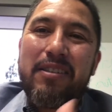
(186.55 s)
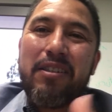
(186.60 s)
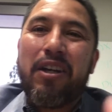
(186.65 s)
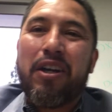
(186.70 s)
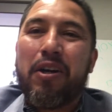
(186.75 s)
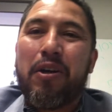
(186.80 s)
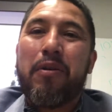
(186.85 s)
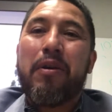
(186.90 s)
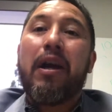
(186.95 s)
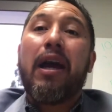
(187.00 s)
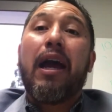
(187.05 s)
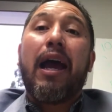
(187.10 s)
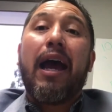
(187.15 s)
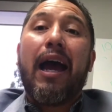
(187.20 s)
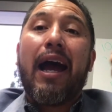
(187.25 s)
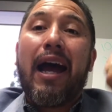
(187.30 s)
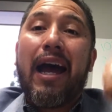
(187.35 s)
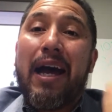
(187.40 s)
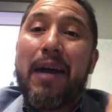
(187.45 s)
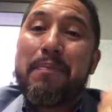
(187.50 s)
no,
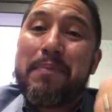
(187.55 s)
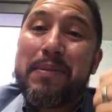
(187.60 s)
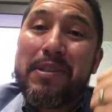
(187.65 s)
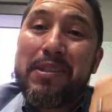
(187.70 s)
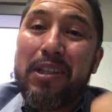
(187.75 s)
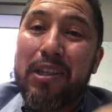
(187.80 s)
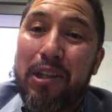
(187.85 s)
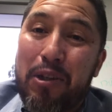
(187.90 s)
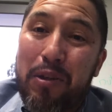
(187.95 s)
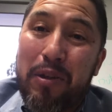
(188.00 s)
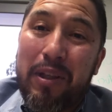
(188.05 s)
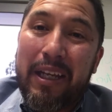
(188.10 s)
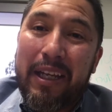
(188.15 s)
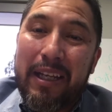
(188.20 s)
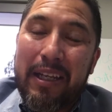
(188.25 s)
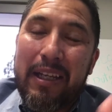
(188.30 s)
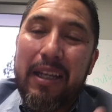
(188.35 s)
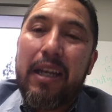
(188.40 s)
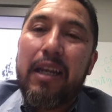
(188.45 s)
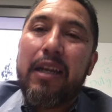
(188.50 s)

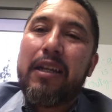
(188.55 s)
absolutely.